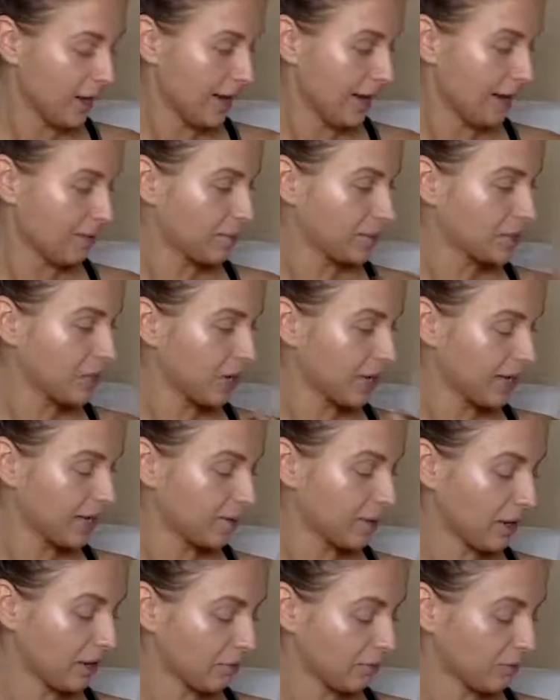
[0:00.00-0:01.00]
I've been talking
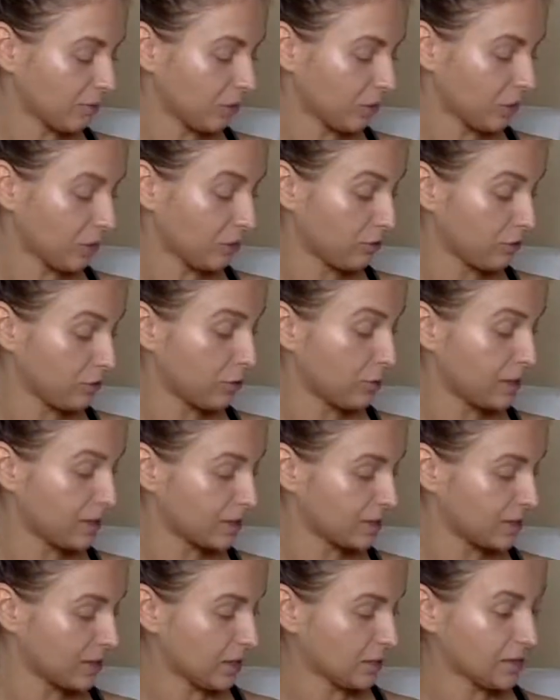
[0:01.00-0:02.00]
about it for a few
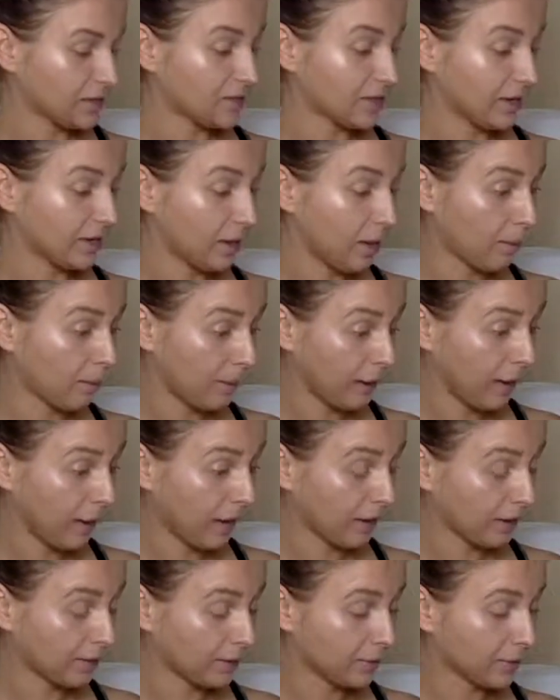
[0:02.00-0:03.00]
weeks now since I got
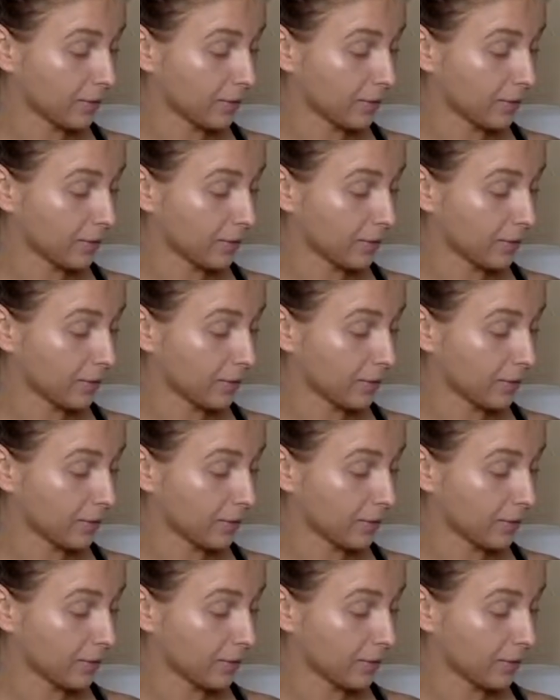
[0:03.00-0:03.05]
back.